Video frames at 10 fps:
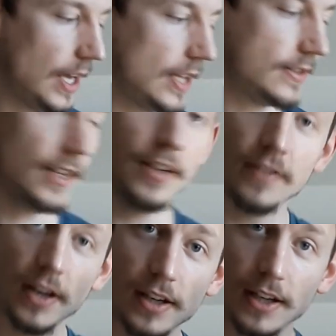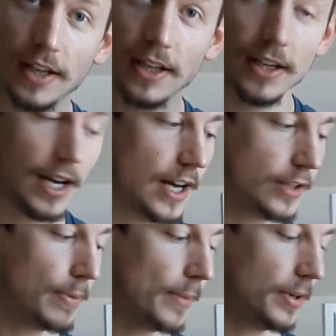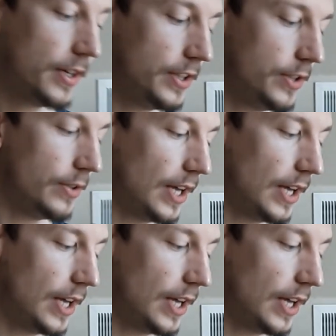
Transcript: It's Innova. You probably already knew